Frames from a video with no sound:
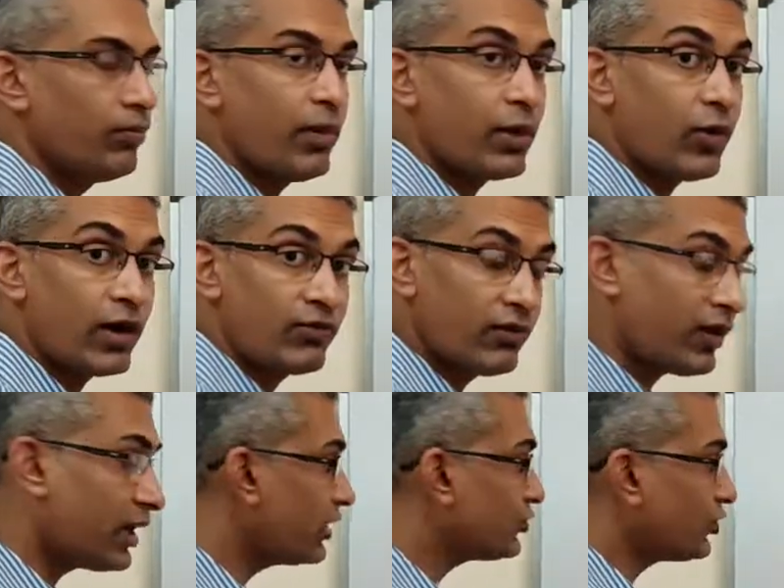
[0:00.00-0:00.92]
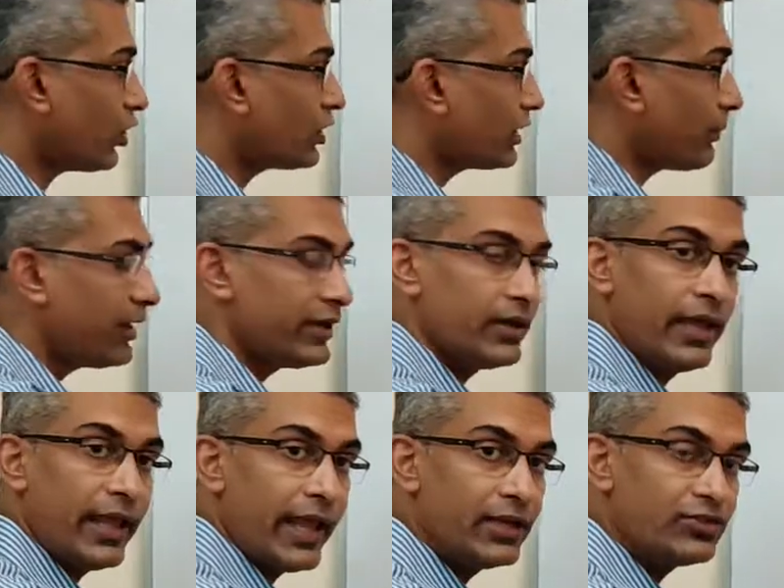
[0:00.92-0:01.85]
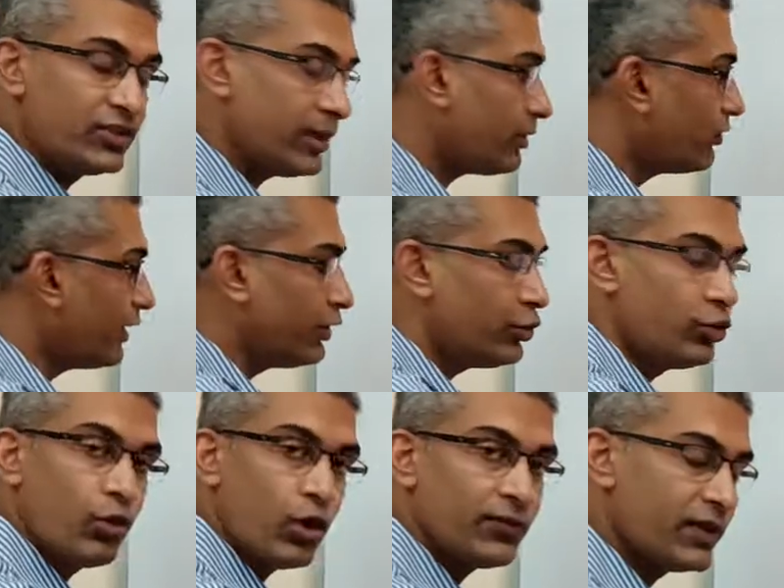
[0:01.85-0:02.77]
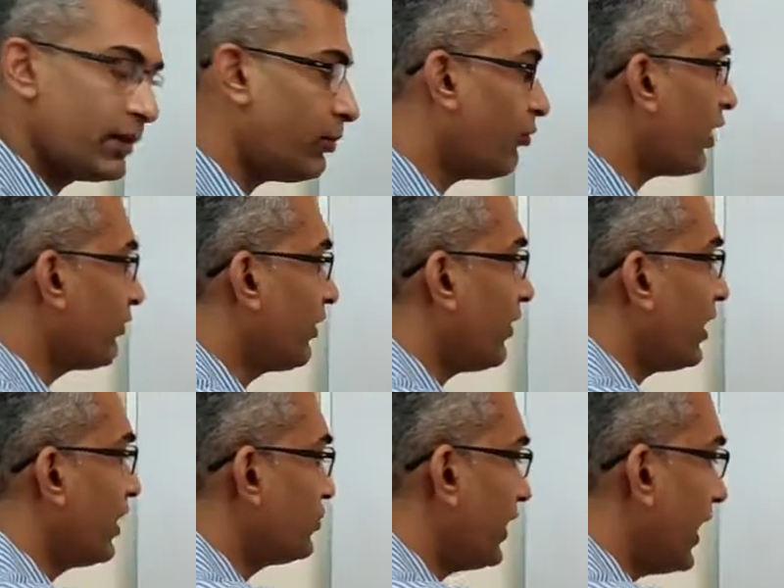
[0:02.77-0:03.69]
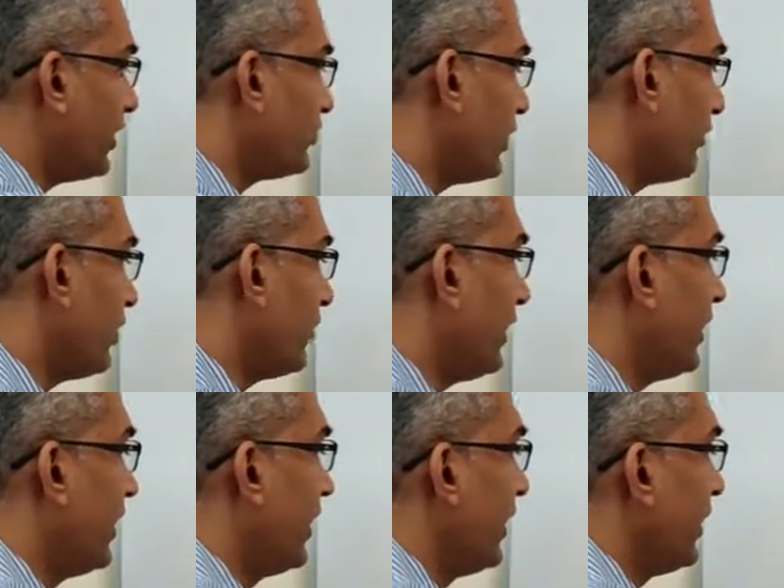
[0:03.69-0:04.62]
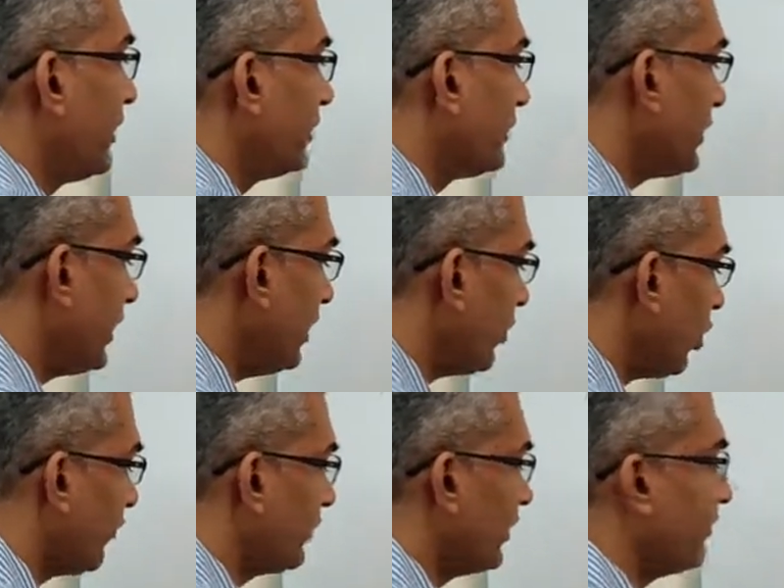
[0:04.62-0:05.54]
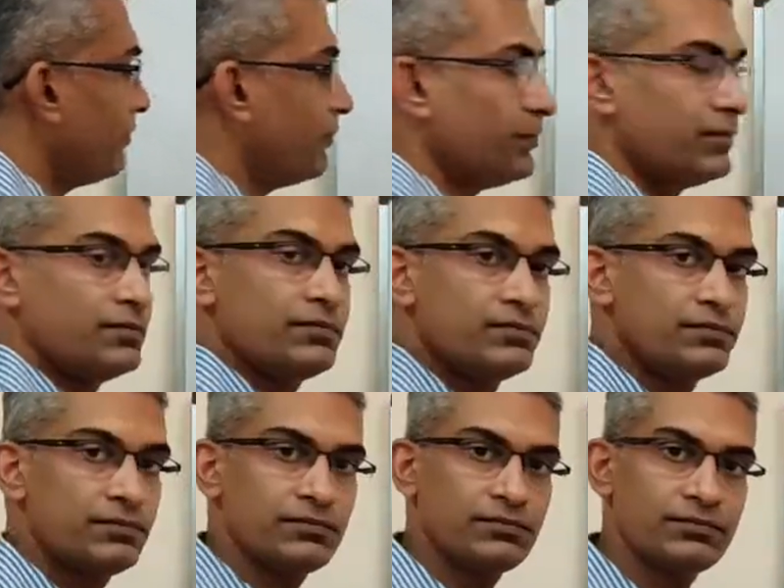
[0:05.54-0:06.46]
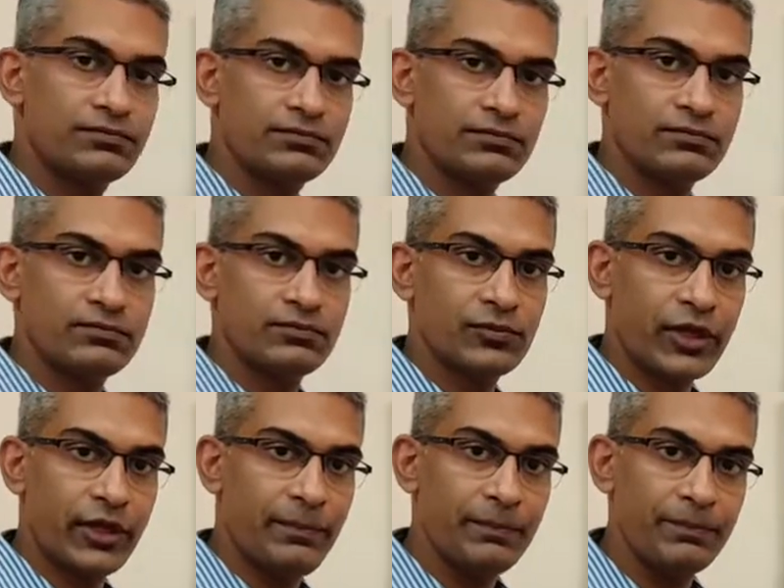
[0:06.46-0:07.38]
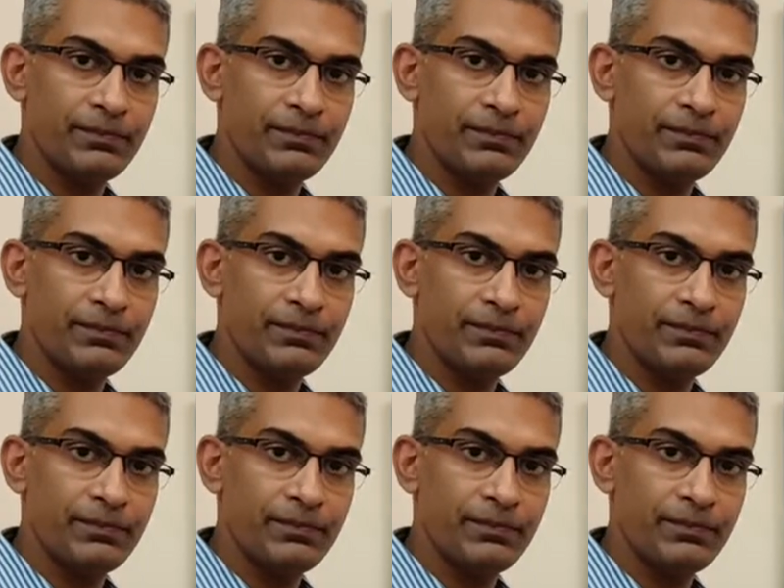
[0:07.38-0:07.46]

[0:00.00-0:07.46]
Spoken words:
But what we want is not the LCM between two of them. What we want is the LCM between 3 of them. Okay.